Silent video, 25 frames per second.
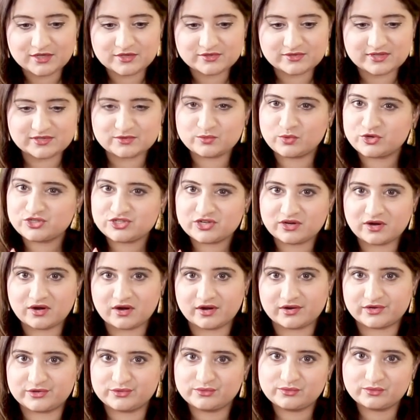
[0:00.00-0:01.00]
so I was watching
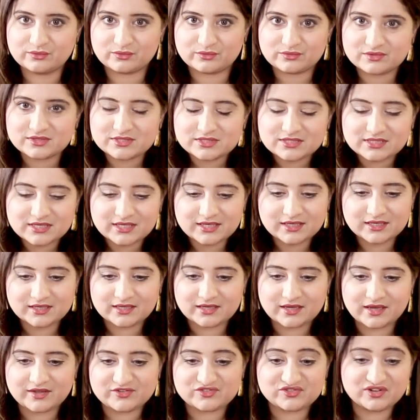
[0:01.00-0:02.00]
cartoons,
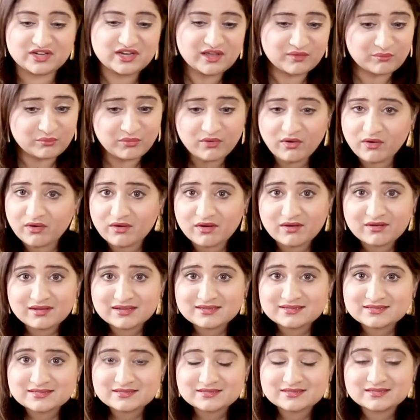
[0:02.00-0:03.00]
I was reading hmm.
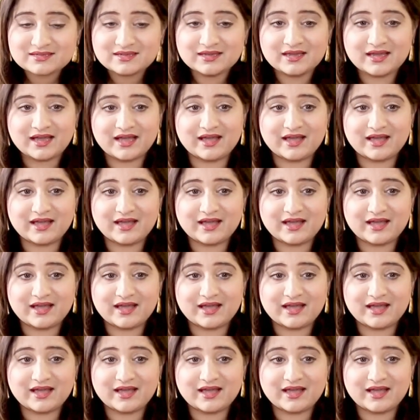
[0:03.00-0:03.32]
books.